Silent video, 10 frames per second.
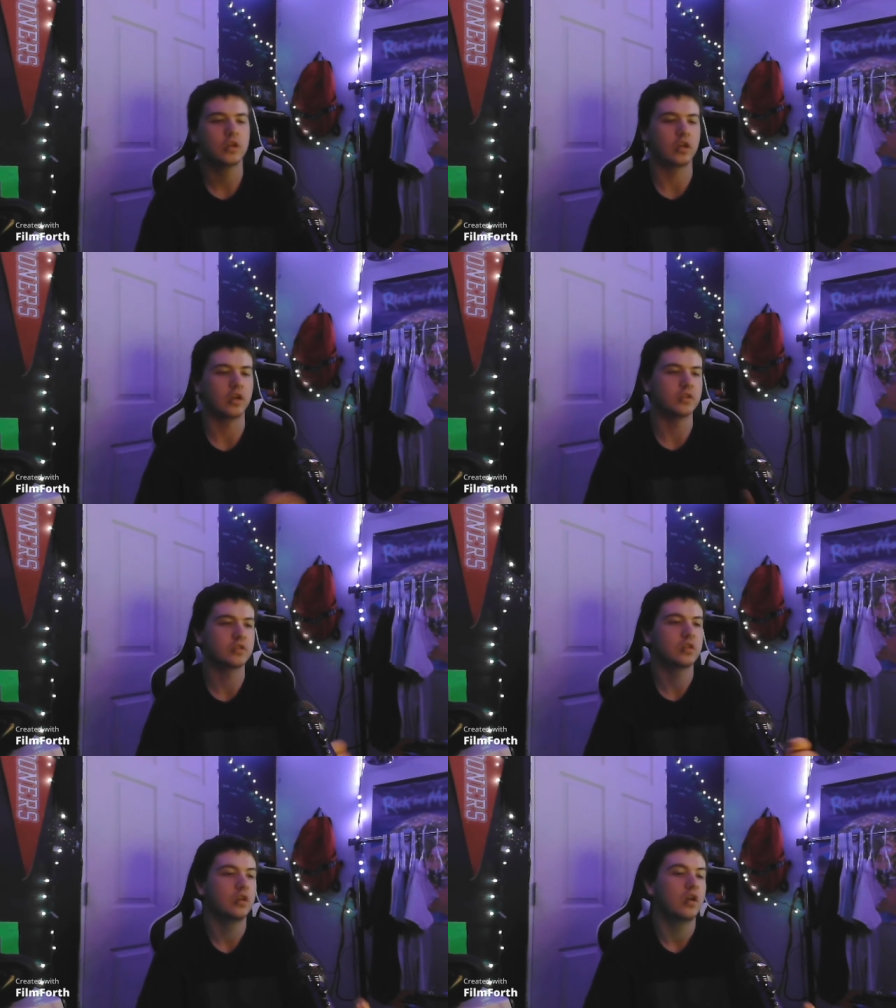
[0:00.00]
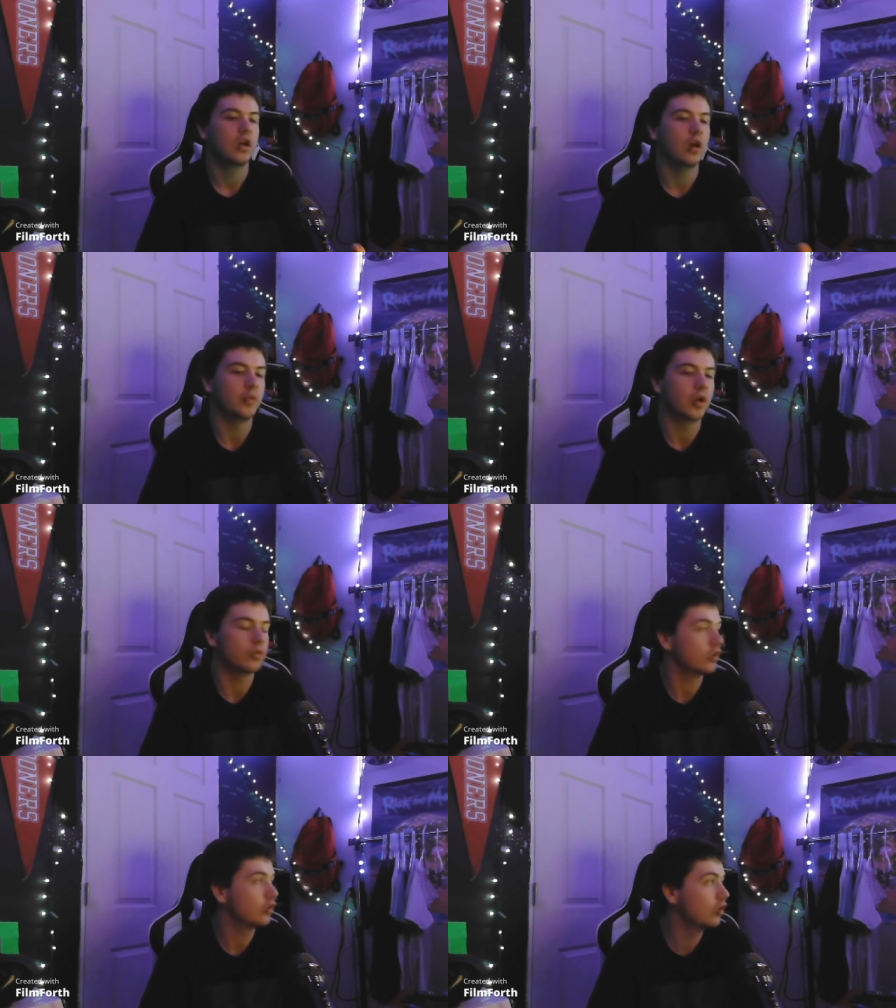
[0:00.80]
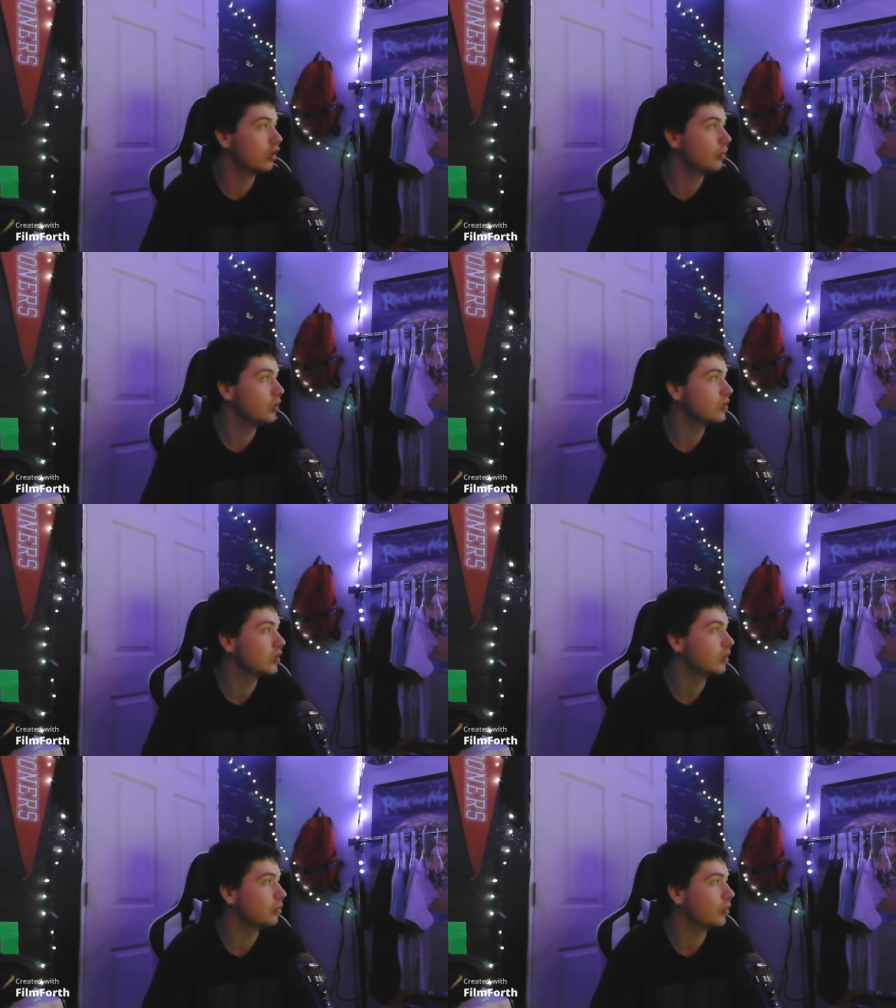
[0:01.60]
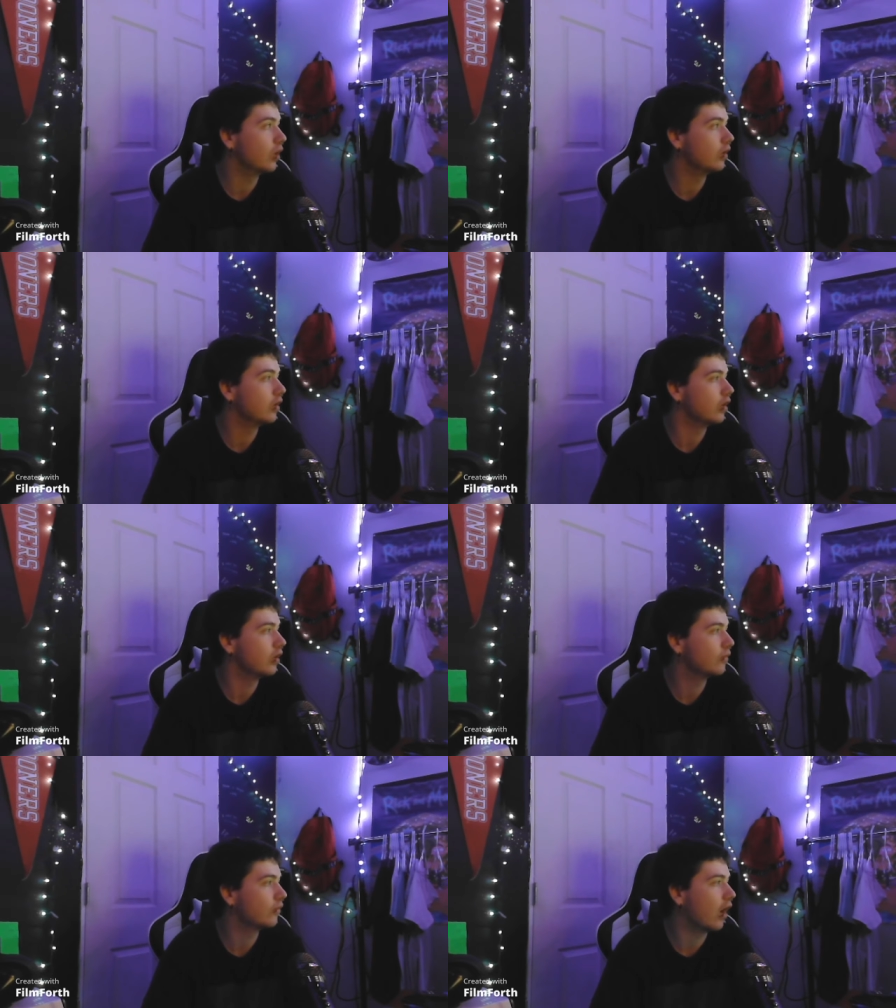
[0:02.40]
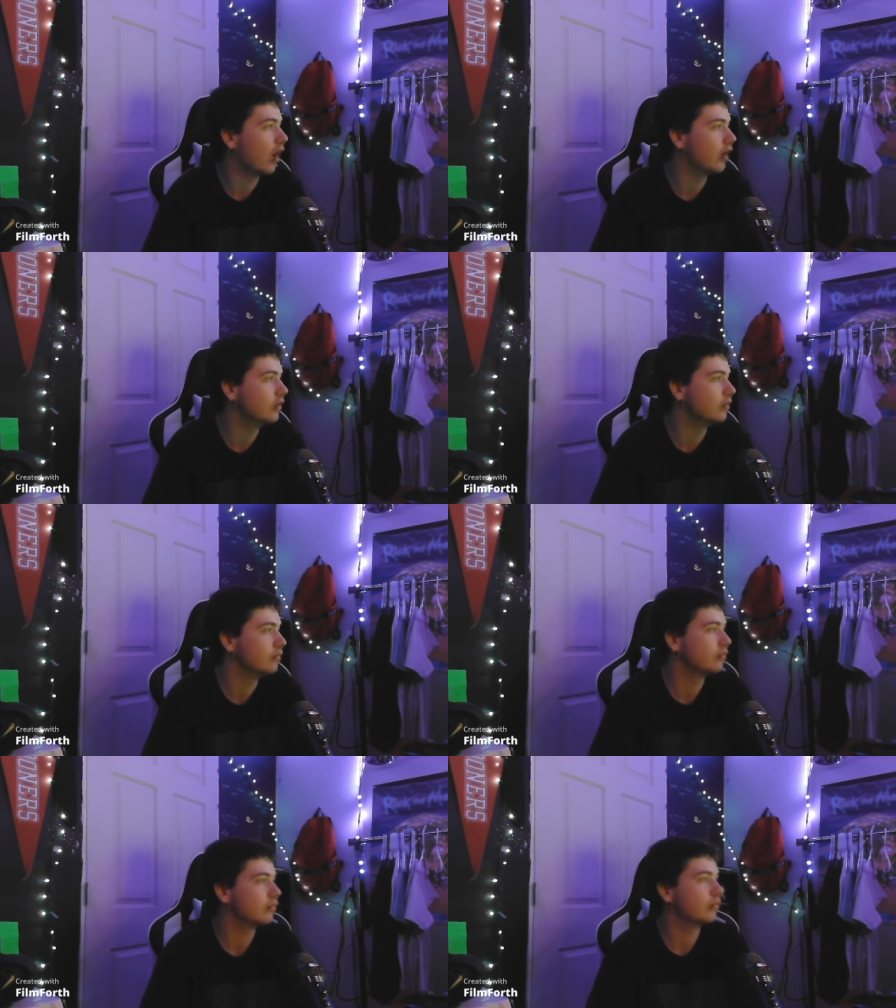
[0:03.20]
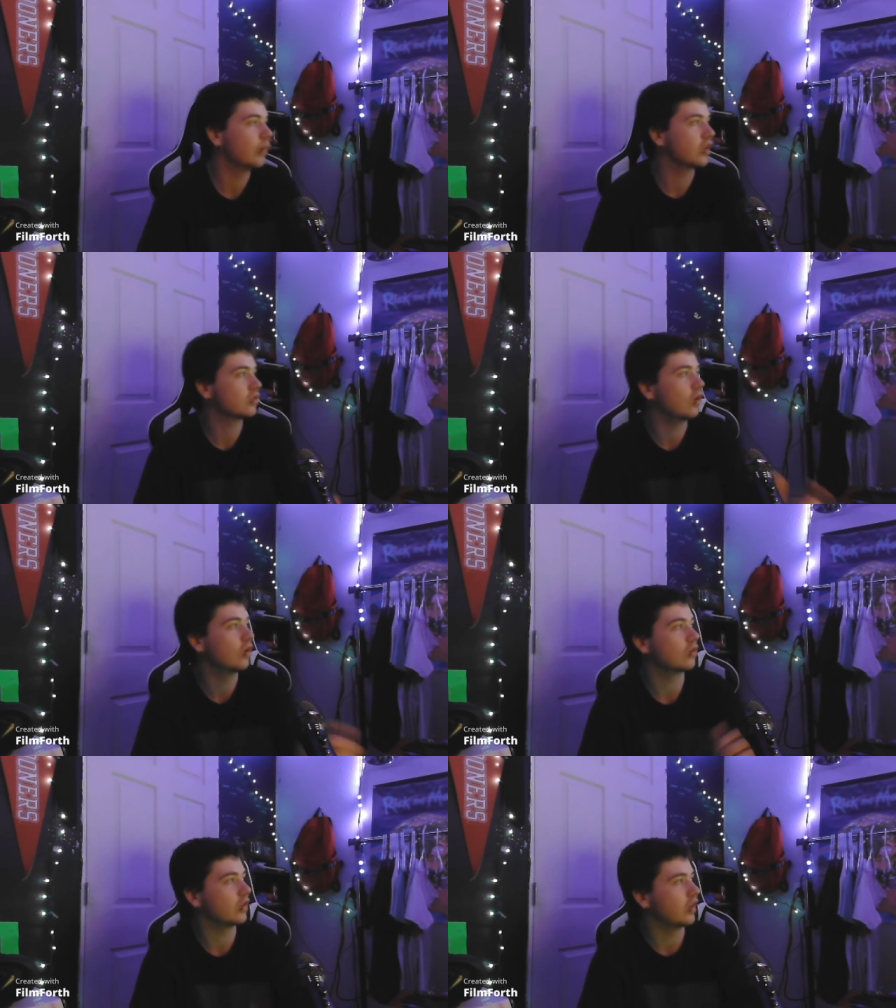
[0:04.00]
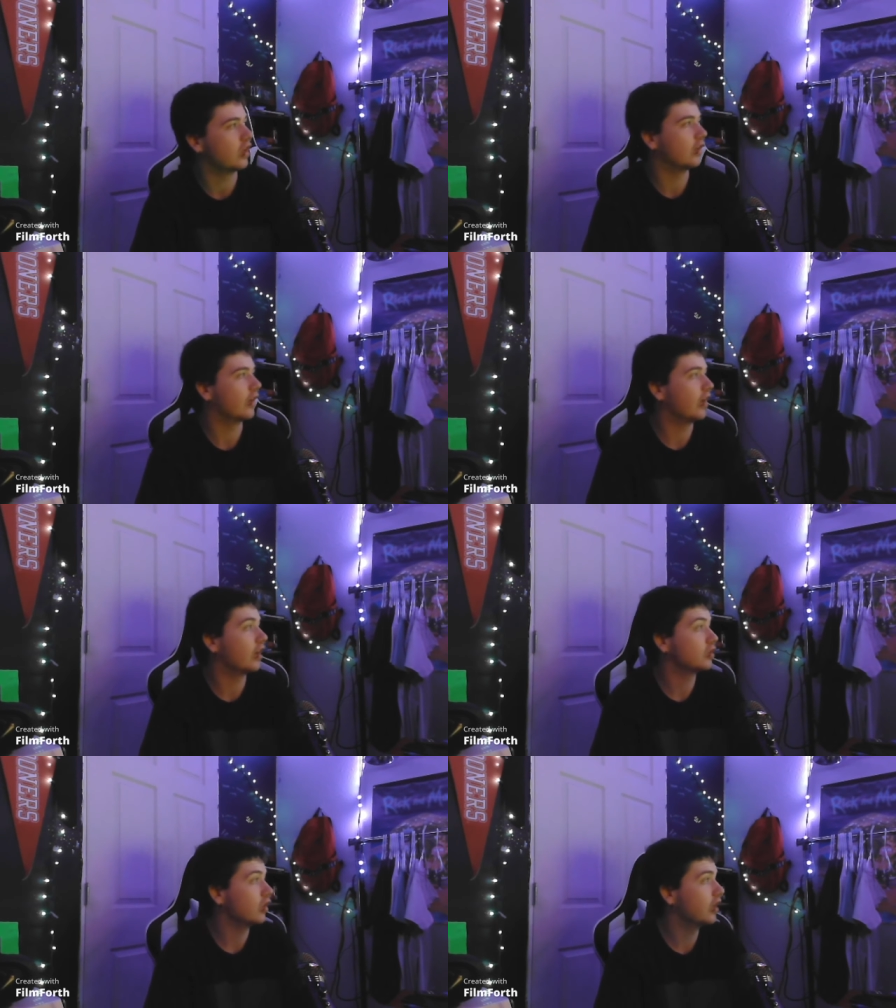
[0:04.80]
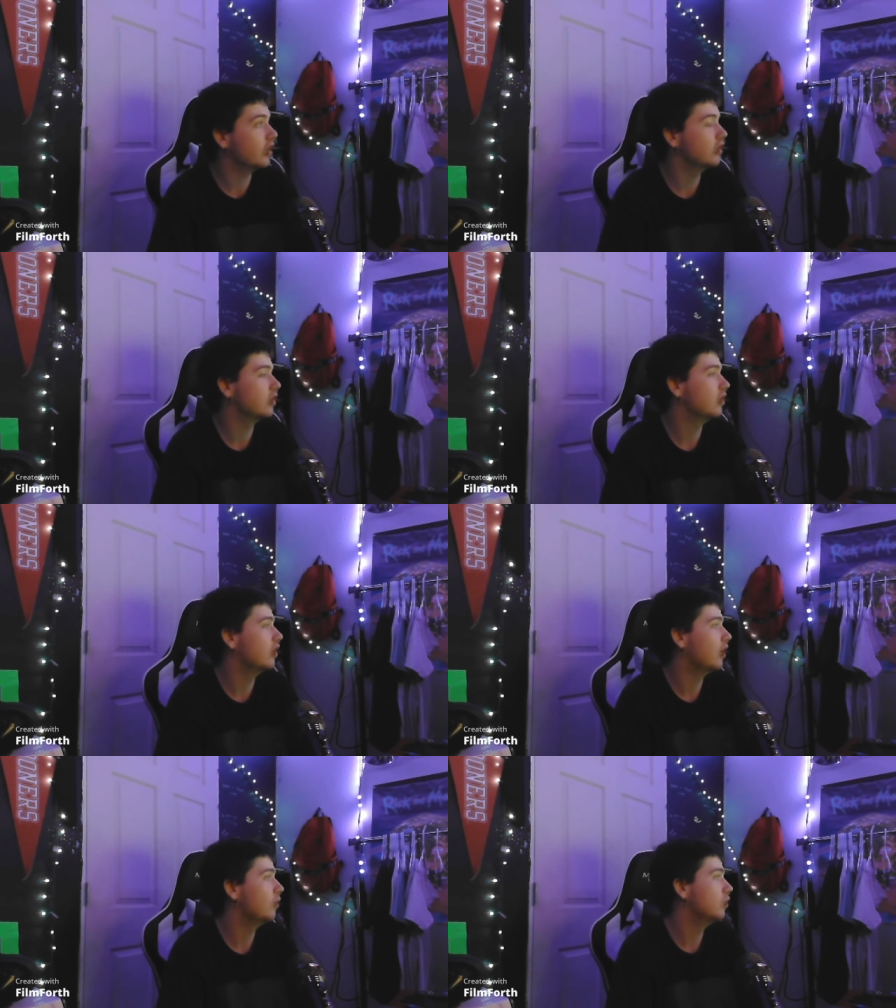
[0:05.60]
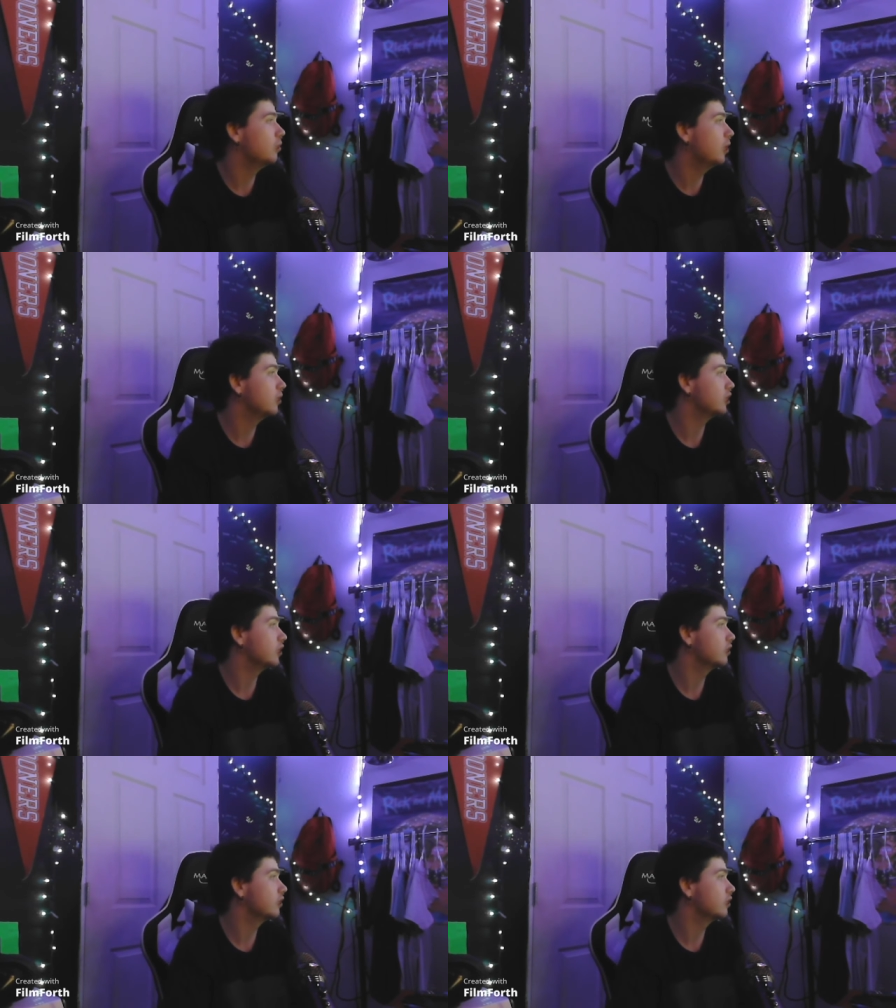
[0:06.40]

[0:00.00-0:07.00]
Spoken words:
because I'm not really good at music, but if I make a song and I actually like it, then I will publish it.